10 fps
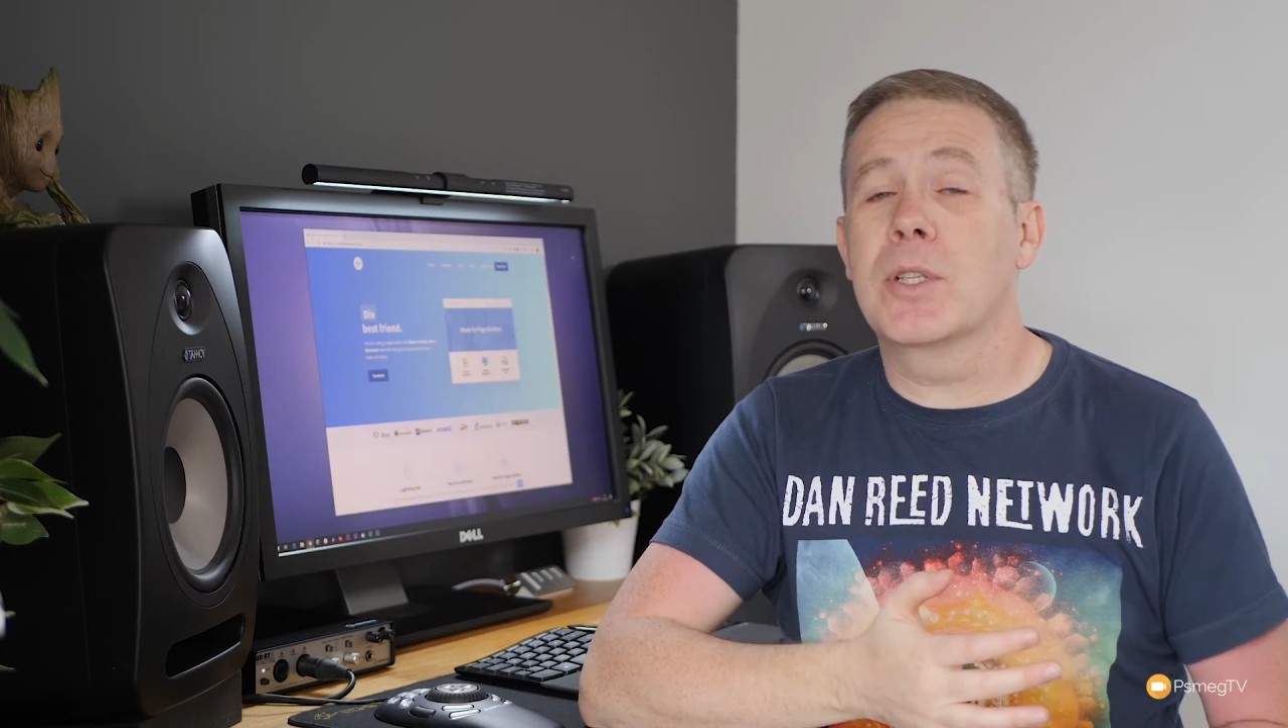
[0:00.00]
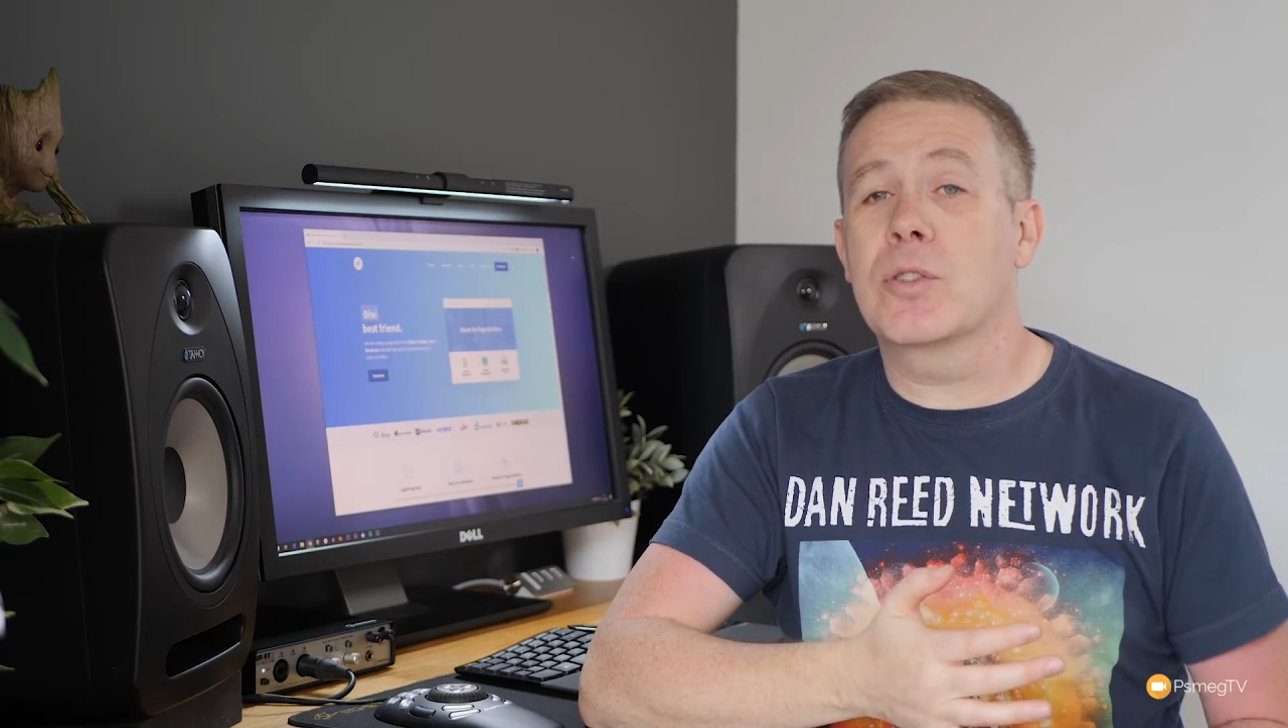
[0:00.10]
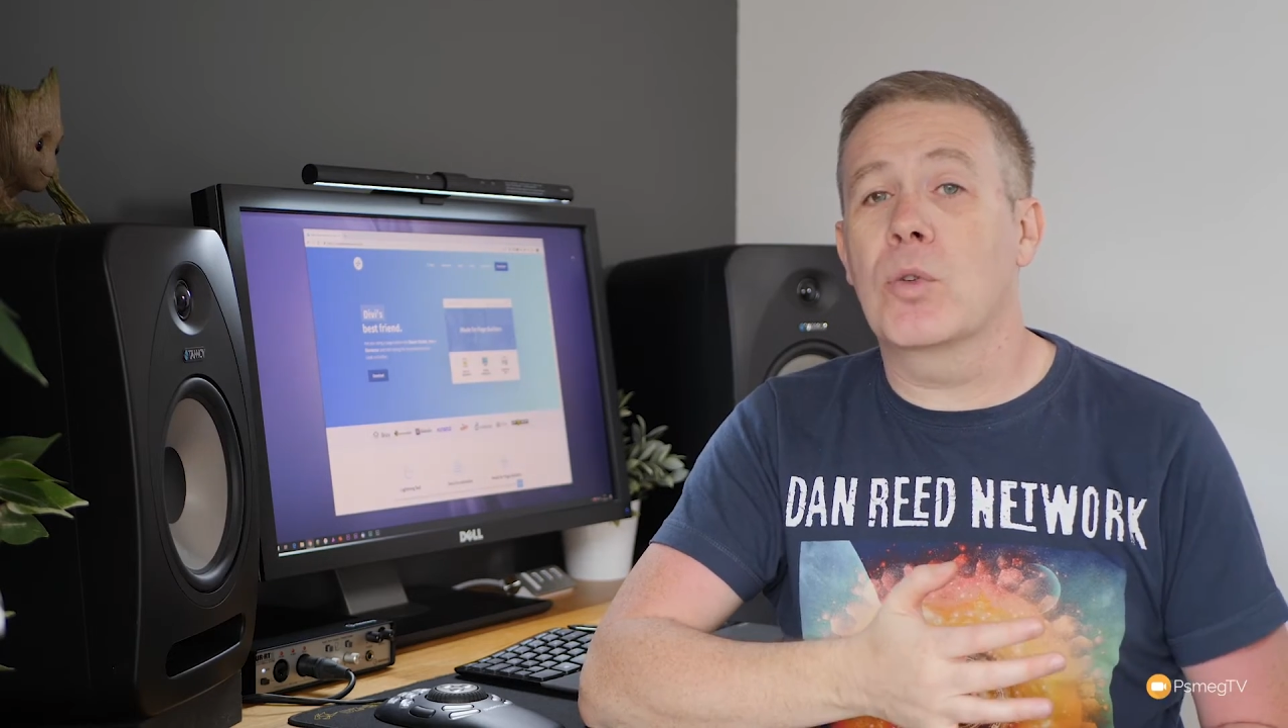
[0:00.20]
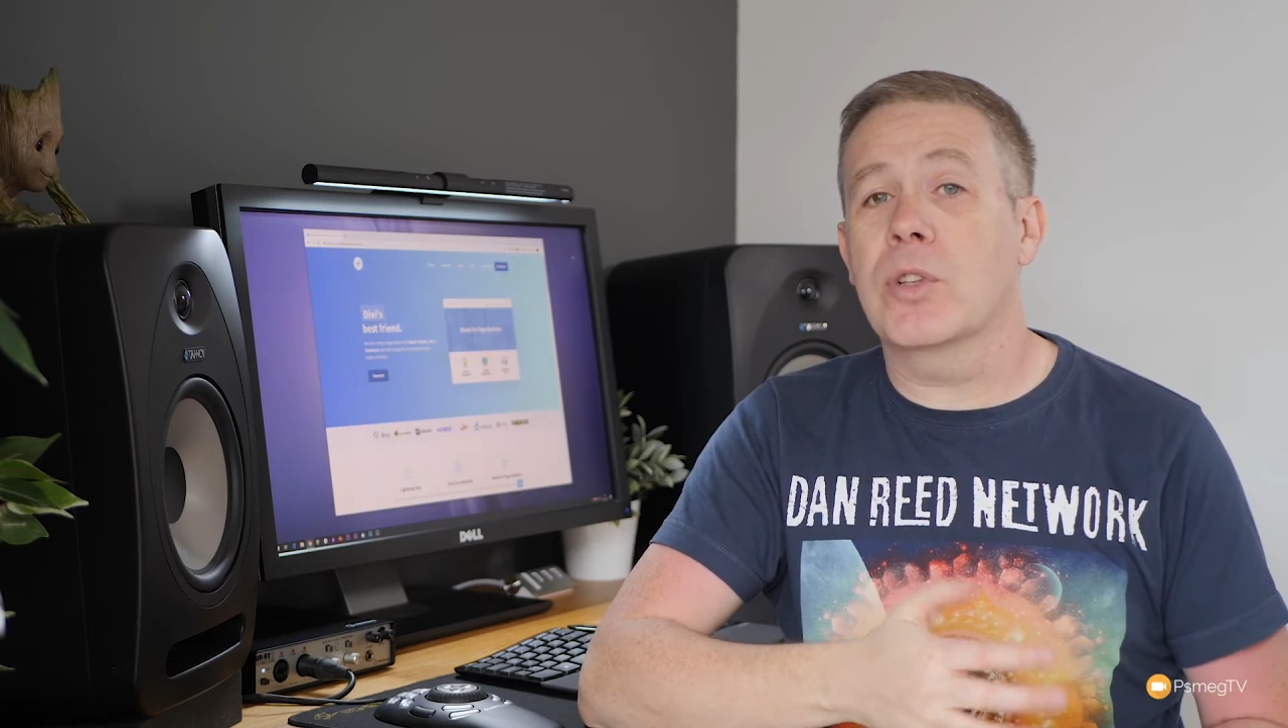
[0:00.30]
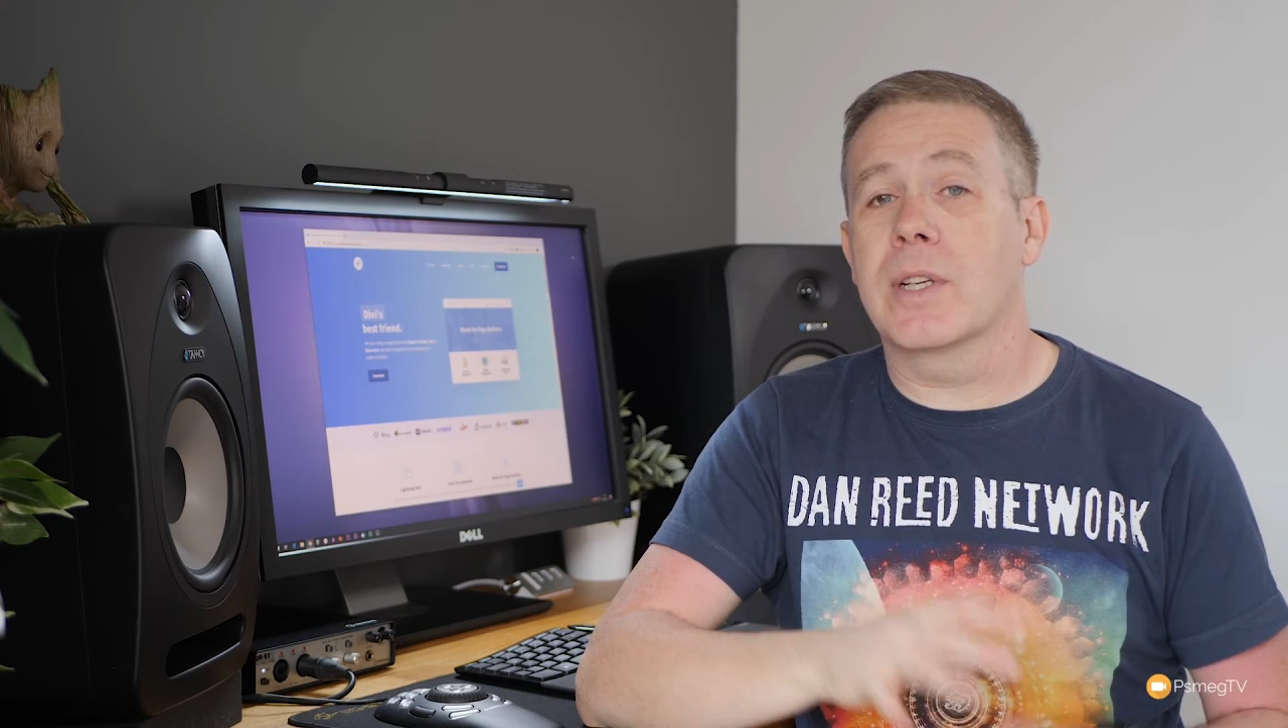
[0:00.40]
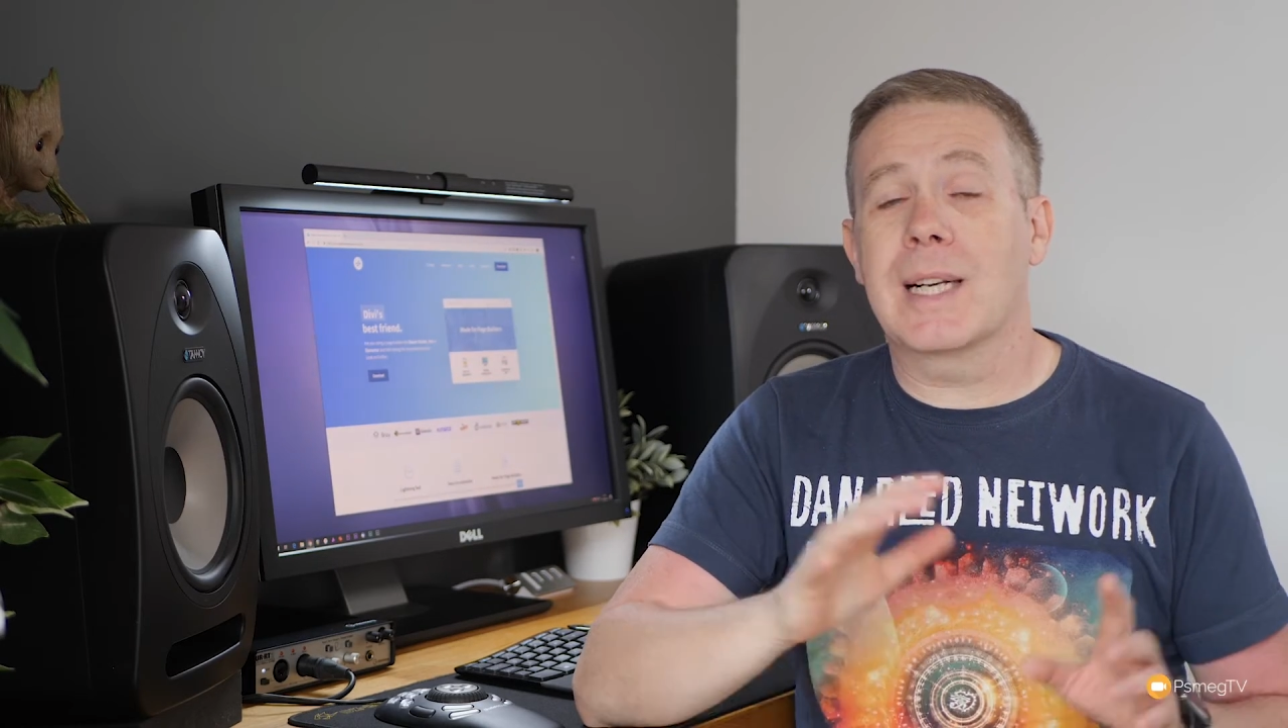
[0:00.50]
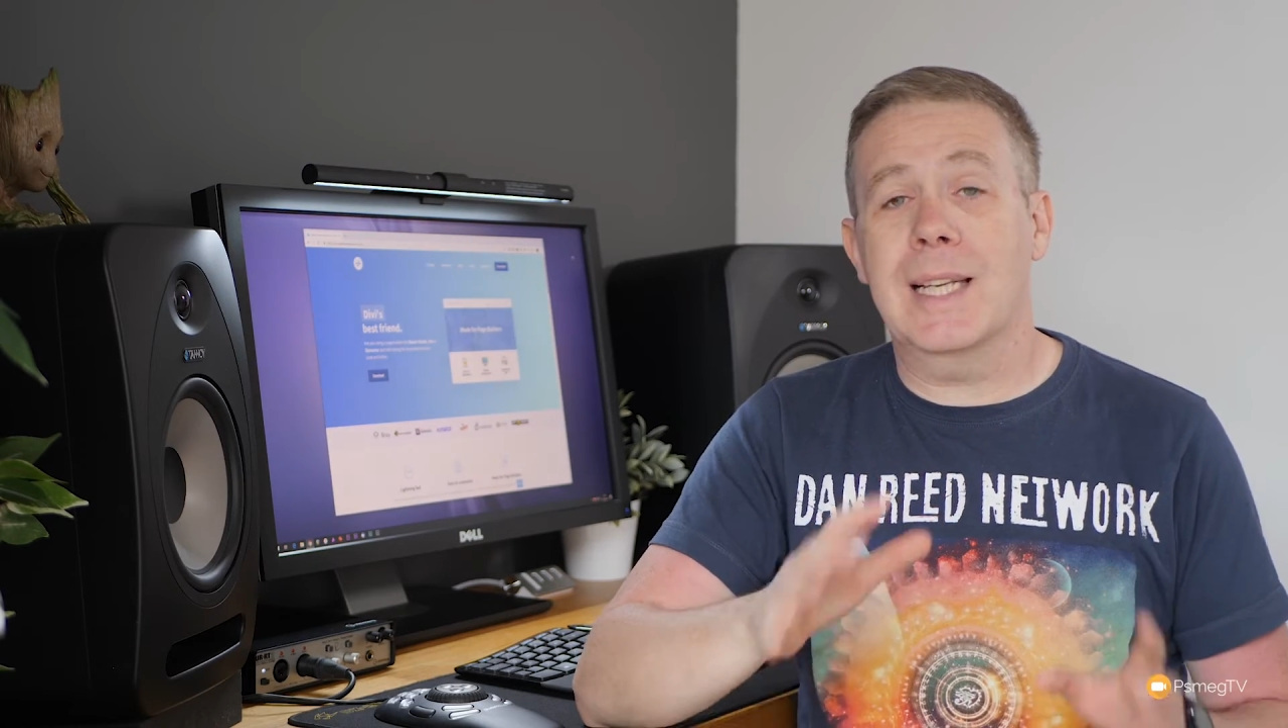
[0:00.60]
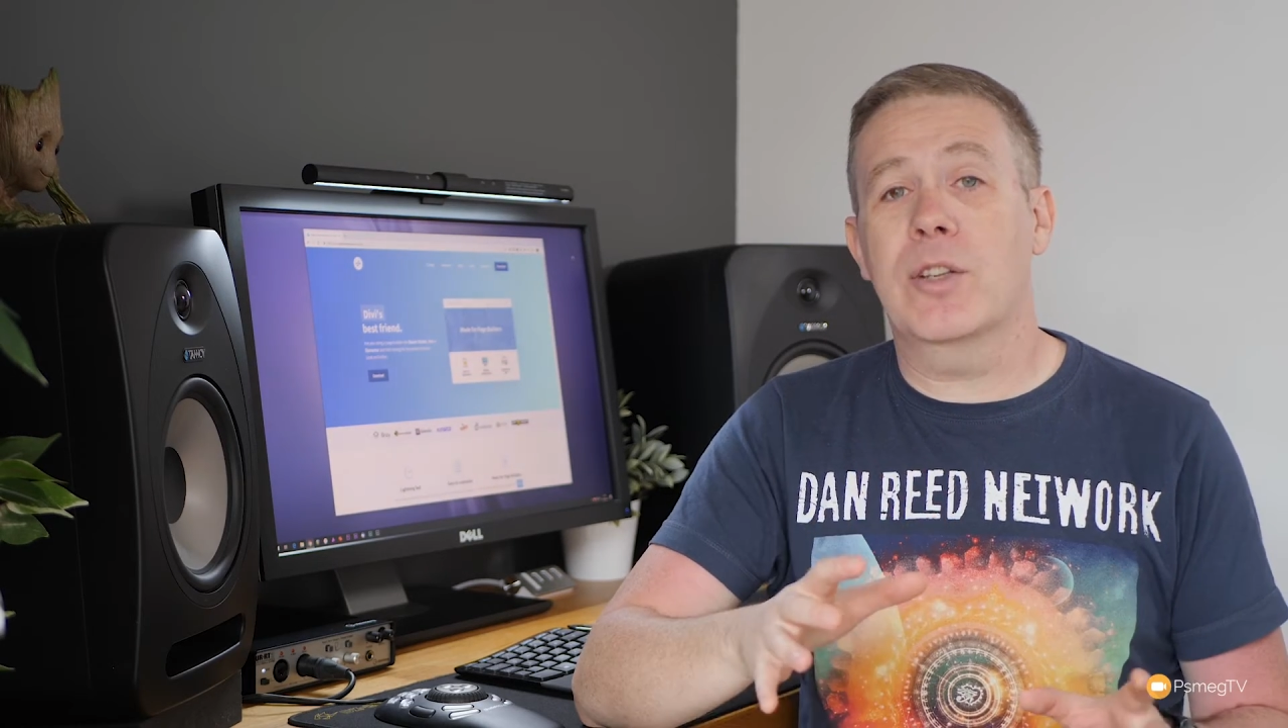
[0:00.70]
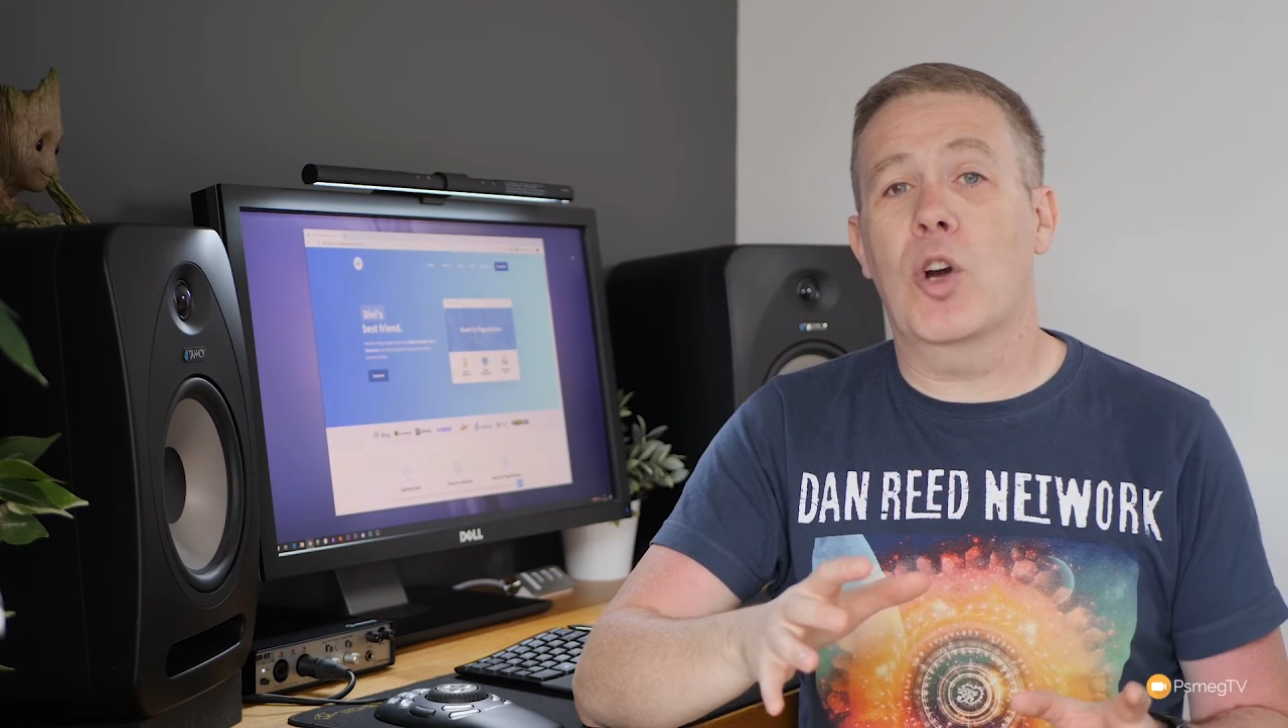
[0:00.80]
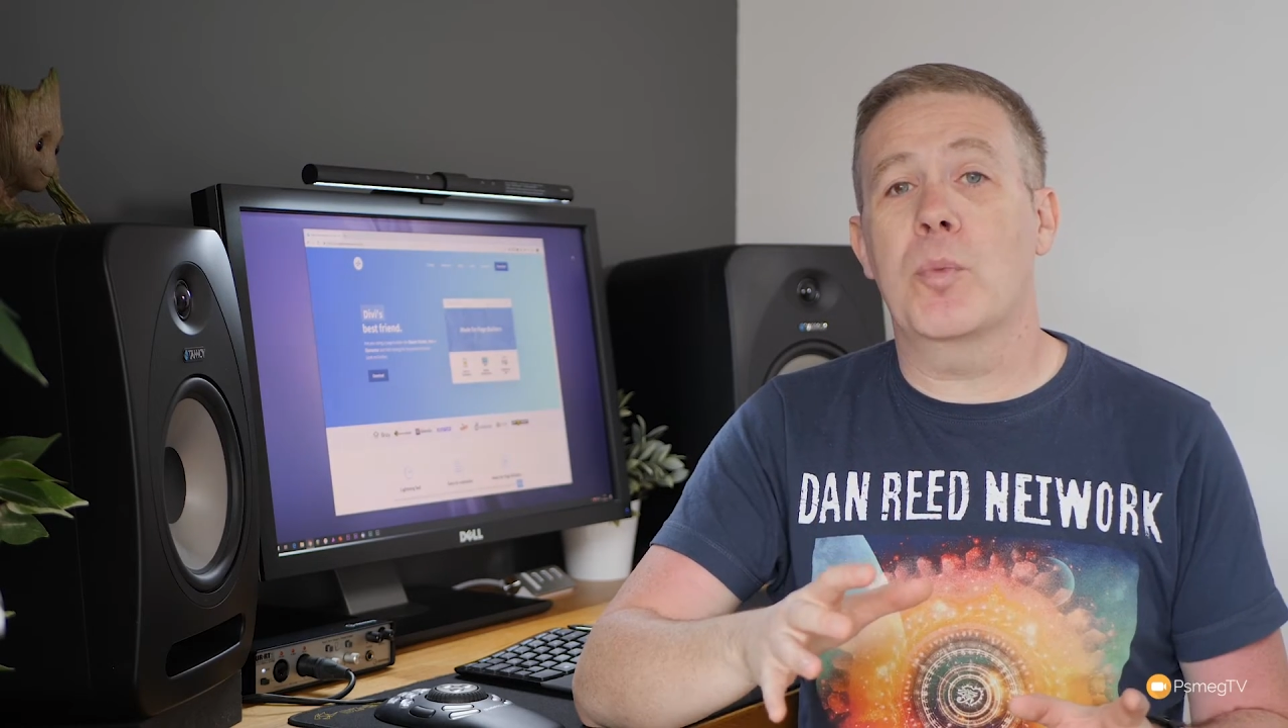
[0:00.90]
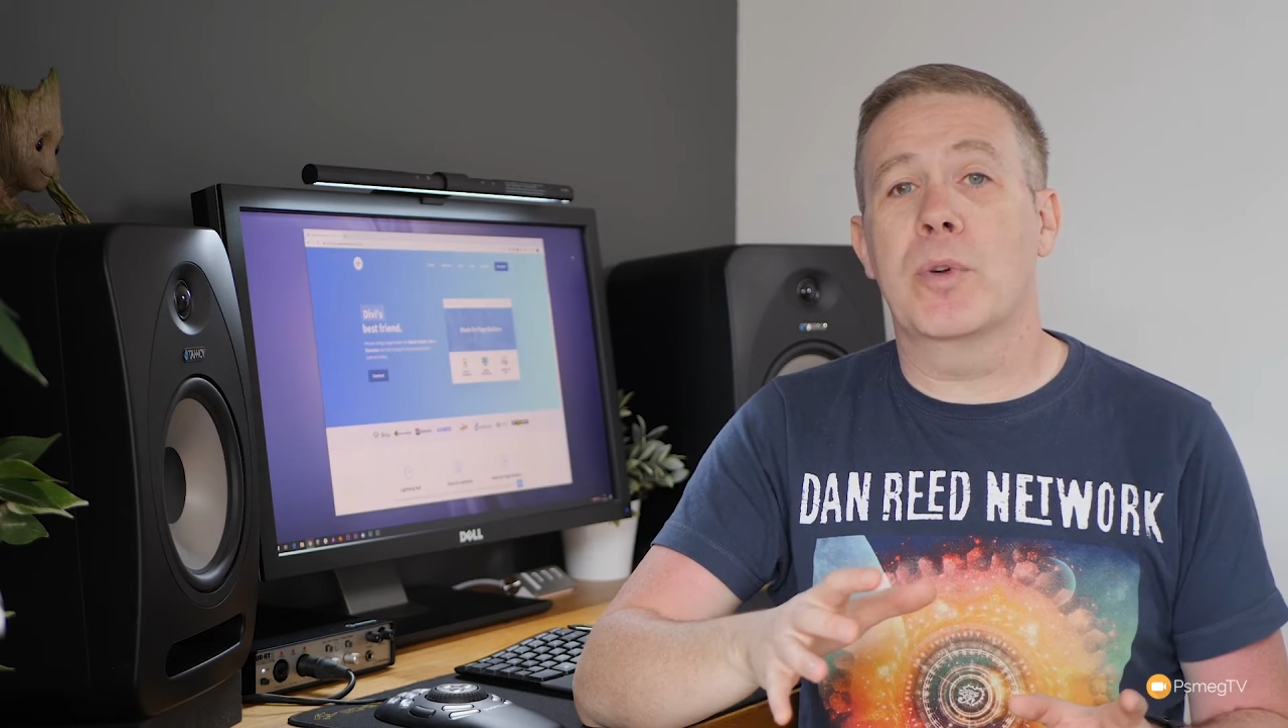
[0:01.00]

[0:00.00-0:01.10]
installed on a clean copy